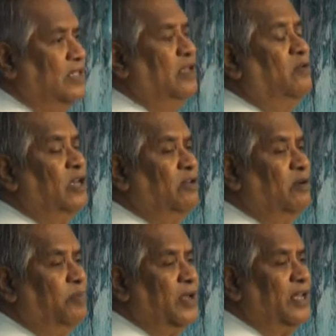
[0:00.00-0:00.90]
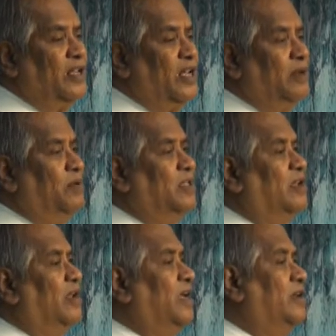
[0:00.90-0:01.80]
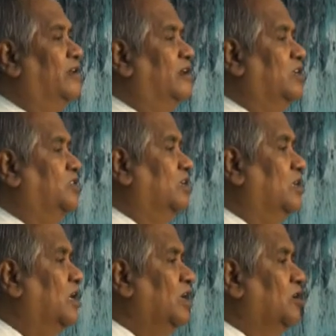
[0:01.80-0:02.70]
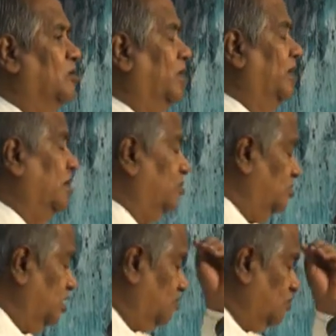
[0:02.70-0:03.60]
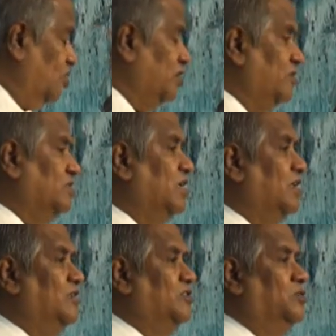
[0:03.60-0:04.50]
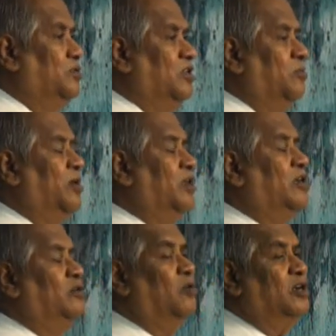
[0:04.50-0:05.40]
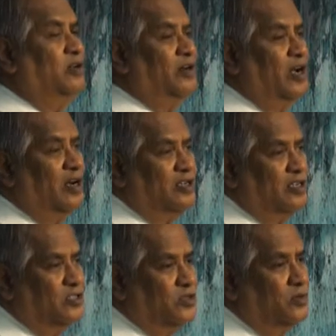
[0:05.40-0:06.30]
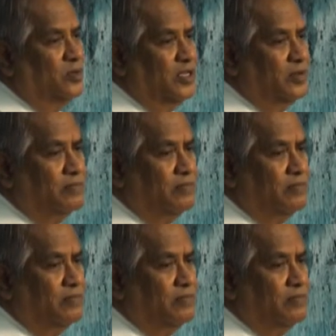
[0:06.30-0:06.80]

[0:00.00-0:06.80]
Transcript: Then only your prayer can be in the right direction. You may not know even what your son is doing. You may not know what your daughter is doing.